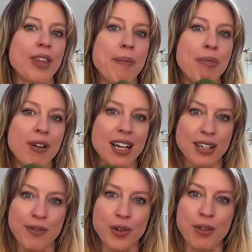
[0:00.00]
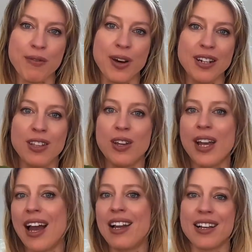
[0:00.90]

They're pretty difficult to find in the UK.